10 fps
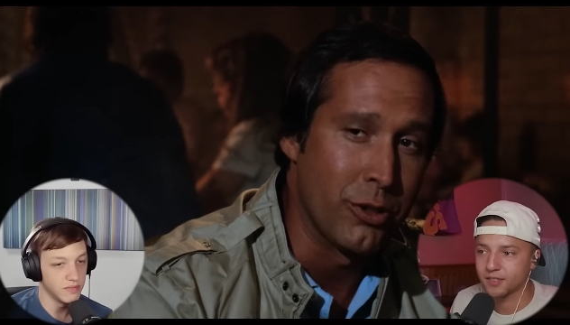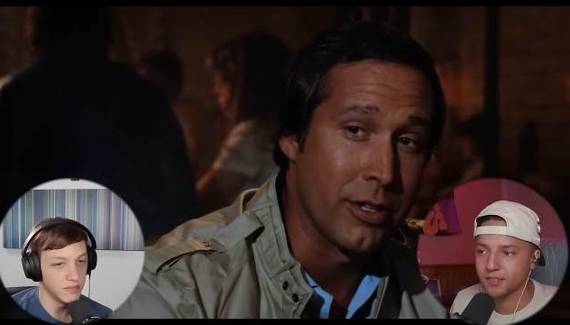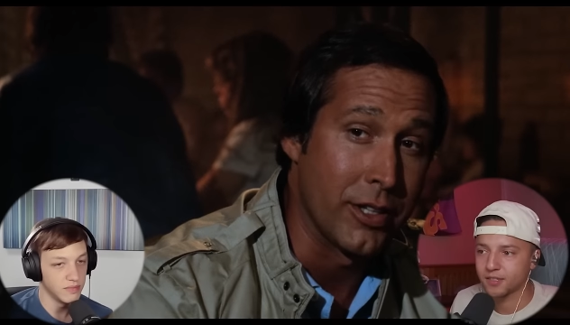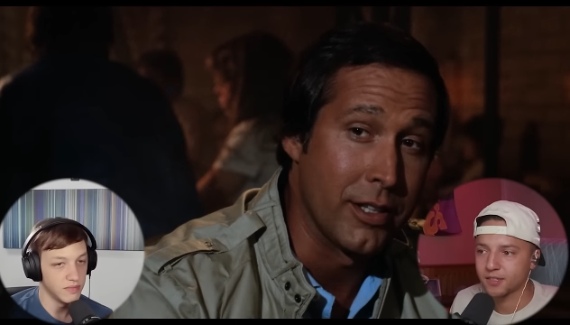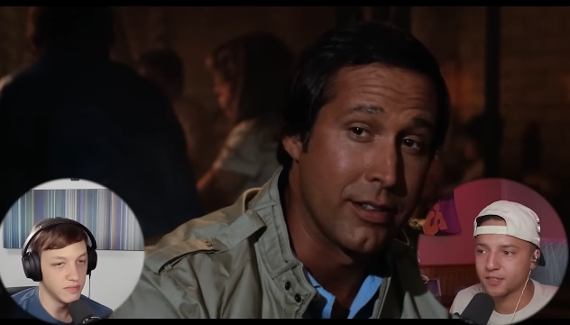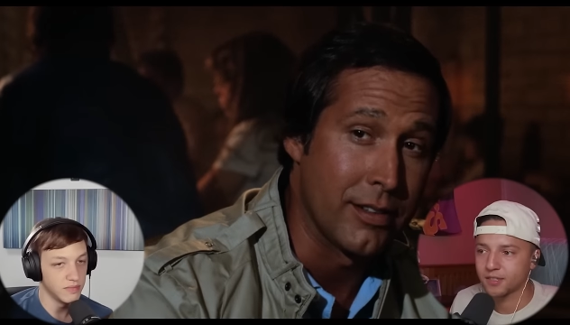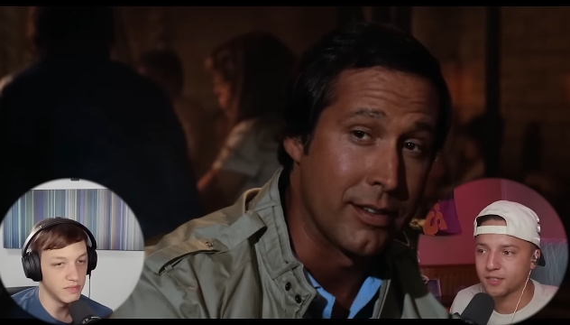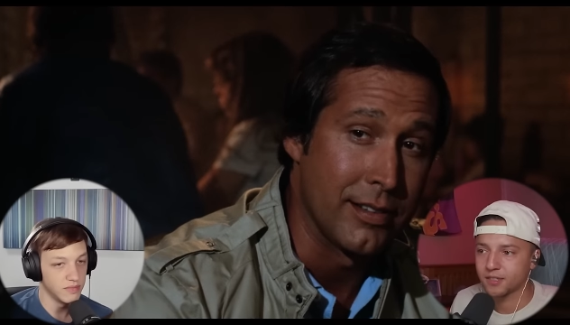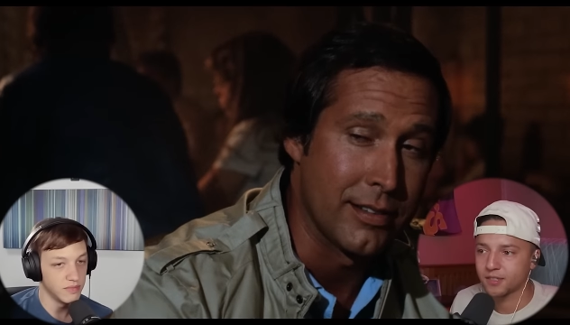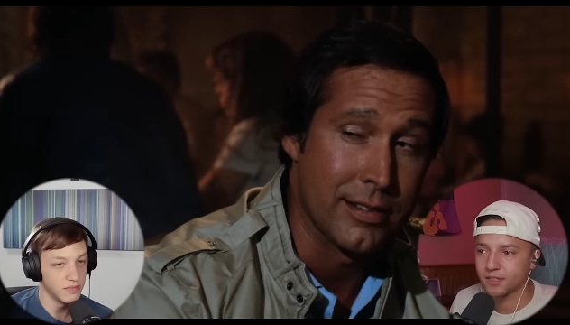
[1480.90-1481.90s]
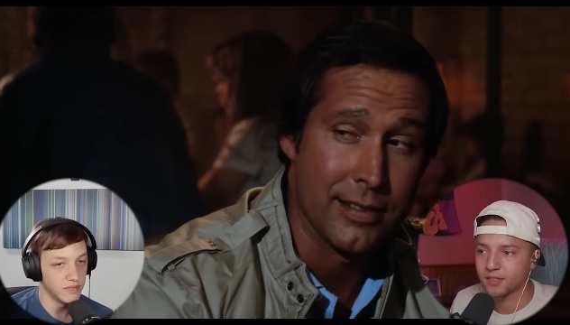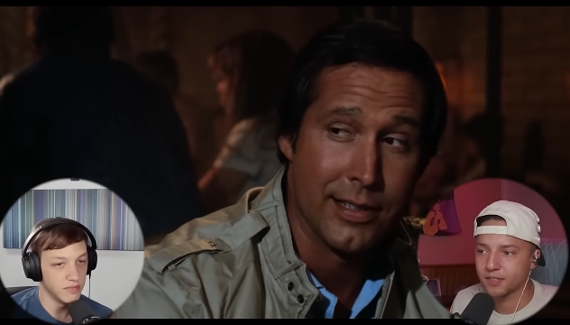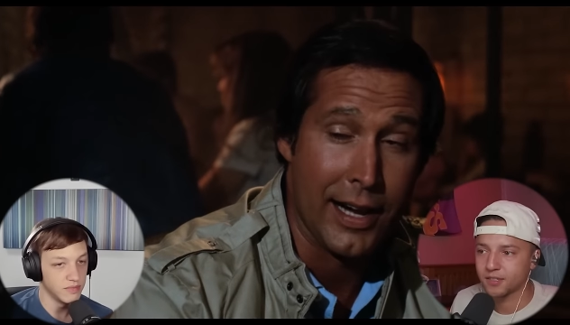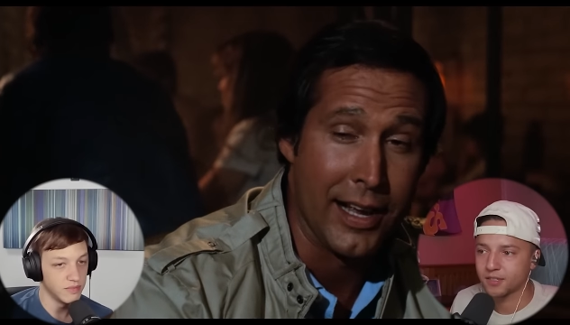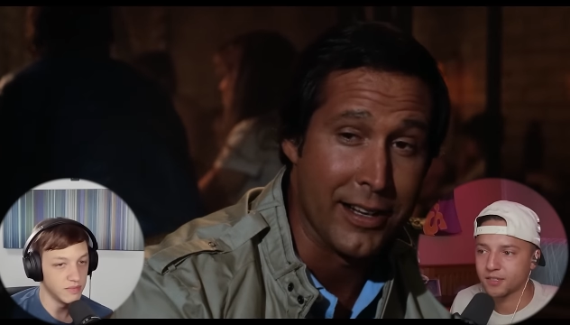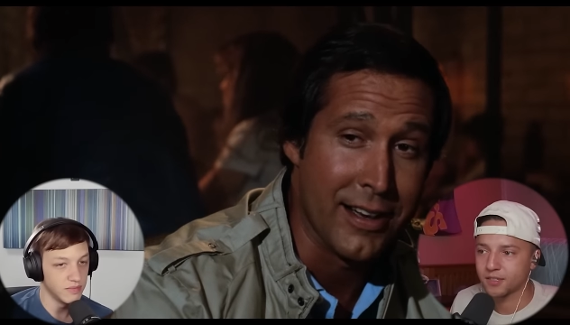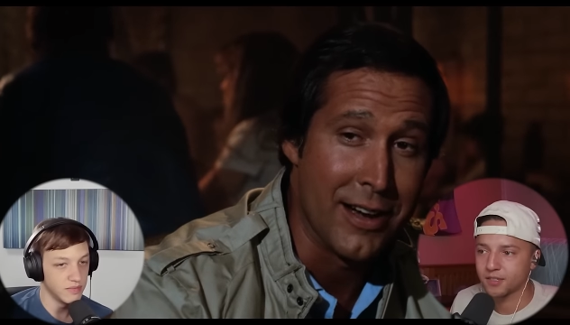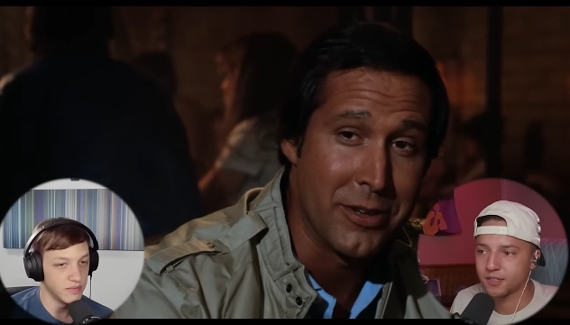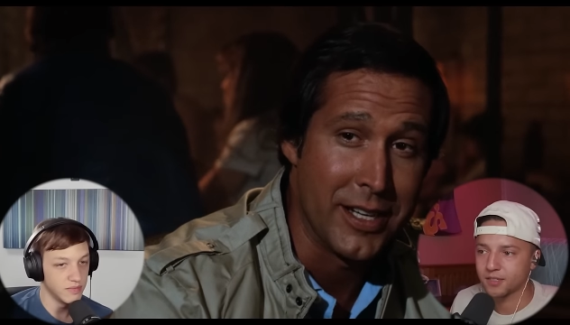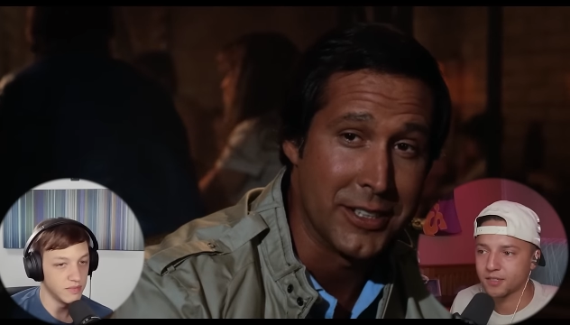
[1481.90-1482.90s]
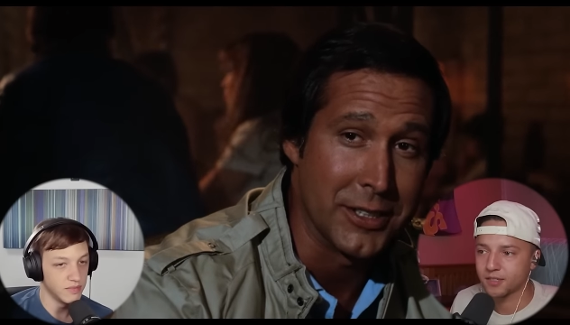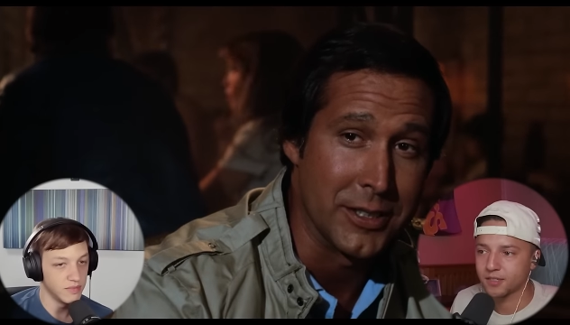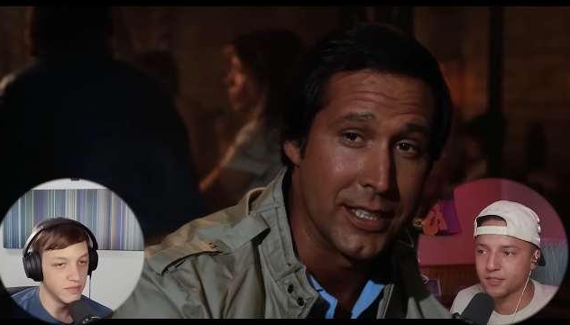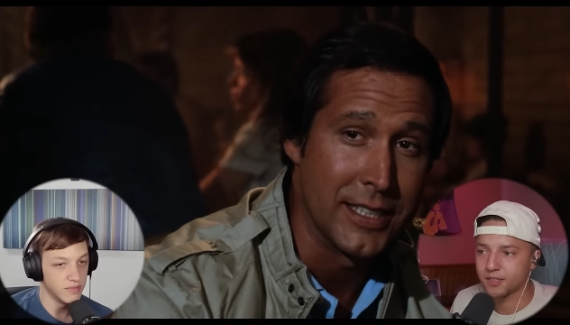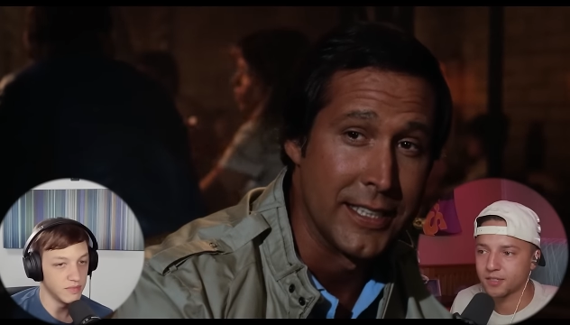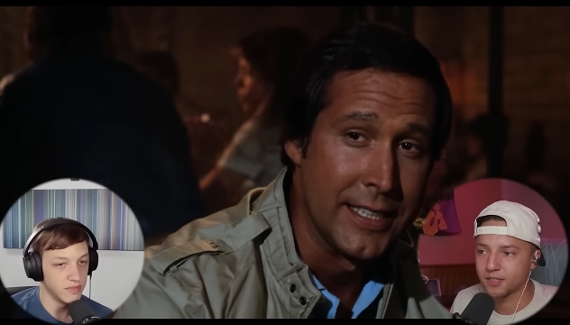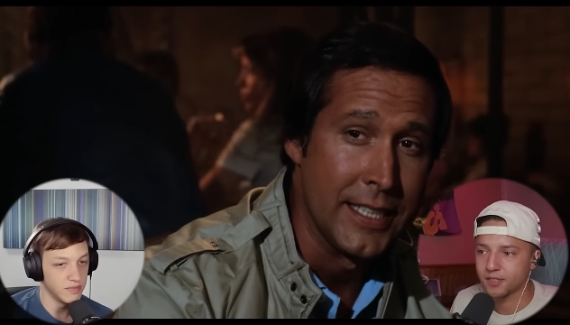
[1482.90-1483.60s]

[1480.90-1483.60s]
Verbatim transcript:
Speaker 1: truth of it is, and this is highly confidential, uh,